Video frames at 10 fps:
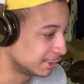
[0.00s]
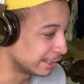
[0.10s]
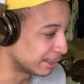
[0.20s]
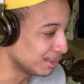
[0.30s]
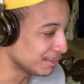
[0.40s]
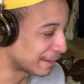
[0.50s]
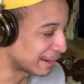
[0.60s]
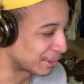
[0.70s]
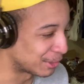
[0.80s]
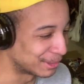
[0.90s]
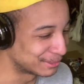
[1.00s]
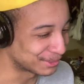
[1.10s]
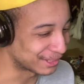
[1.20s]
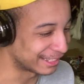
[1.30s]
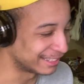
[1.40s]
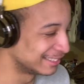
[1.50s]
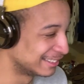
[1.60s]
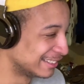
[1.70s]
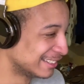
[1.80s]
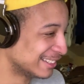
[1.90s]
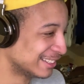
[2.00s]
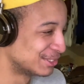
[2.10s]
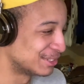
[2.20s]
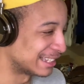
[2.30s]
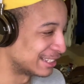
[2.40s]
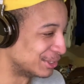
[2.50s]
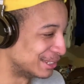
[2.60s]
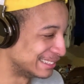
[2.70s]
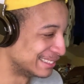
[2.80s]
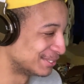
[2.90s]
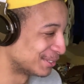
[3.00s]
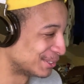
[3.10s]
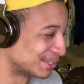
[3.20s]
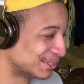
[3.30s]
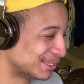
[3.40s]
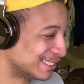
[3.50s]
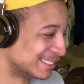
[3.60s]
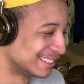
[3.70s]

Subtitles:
Yeah, where Falco went fucking Reinhardt, for real.